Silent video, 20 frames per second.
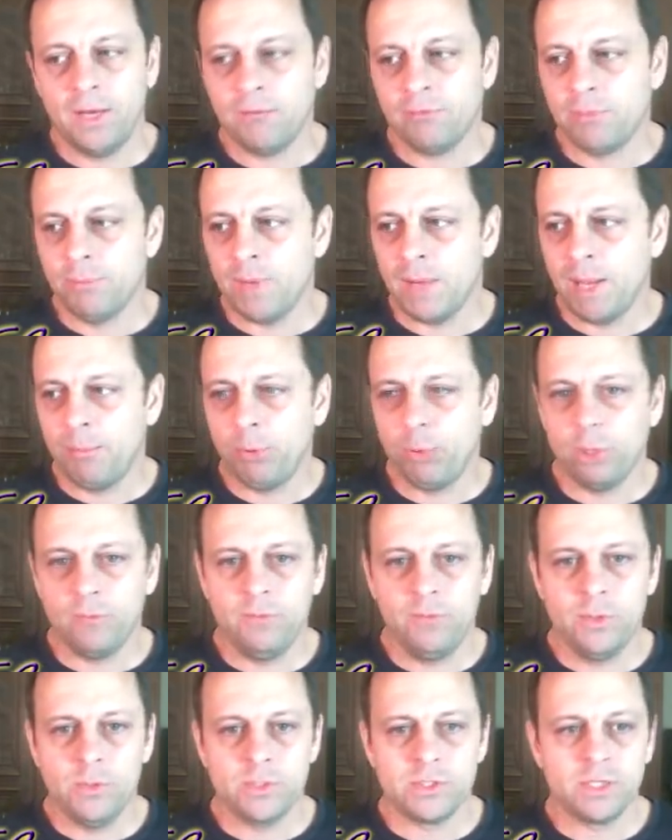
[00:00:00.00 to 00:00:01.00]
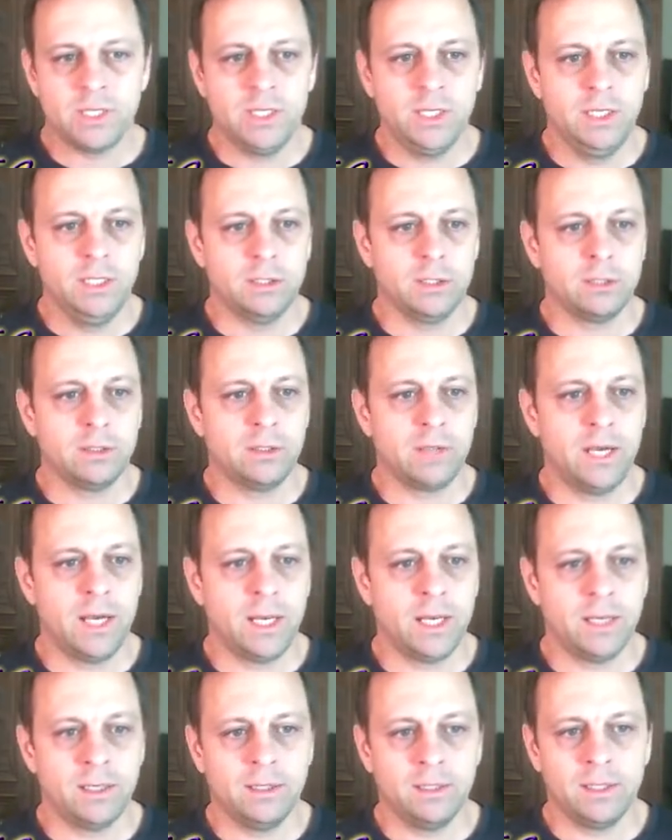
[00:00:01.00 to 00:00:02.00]
from my point of view as a healer
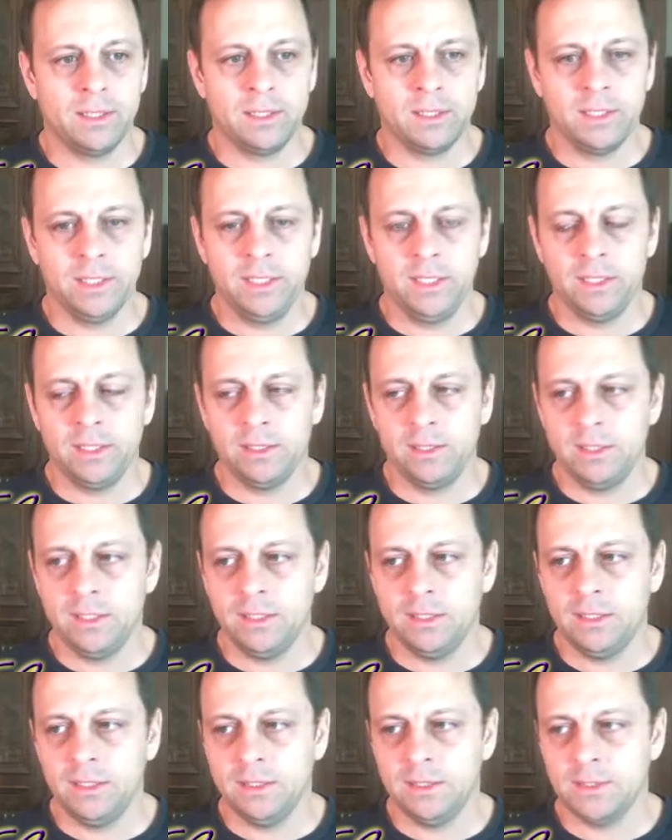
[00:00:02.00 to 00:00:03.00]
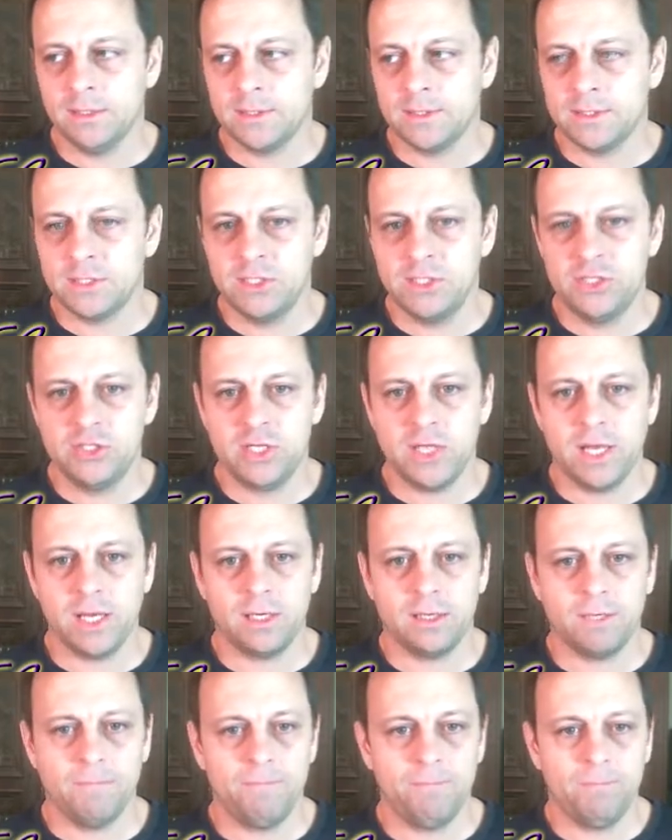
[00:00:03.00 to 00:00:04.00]
and leading the siege tank